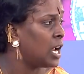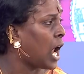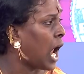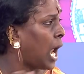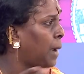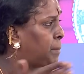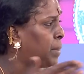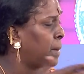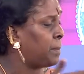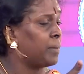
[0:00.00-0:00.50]

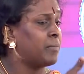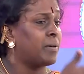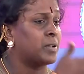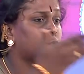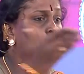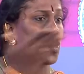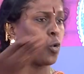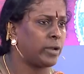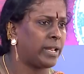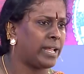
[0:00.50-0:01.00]
and people were
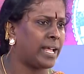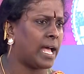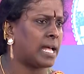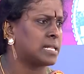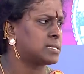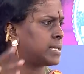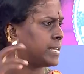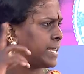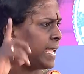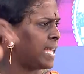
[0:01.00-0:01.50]
quoting
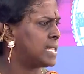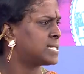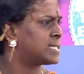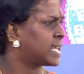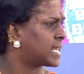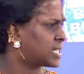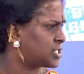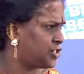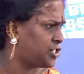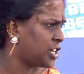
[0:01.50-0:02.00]
as gay
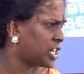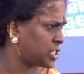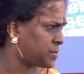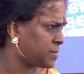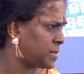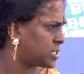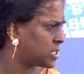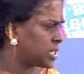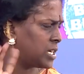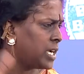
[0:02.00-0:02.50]
sex
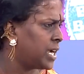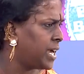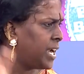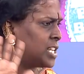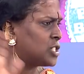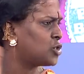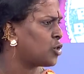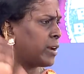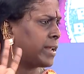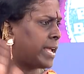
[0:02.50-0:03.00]
judgment. It
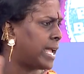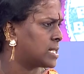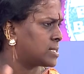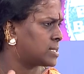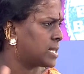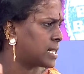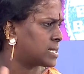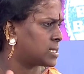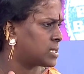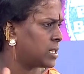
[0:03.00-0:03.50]
is not gay
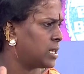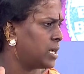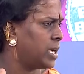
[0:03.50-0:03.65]
sex.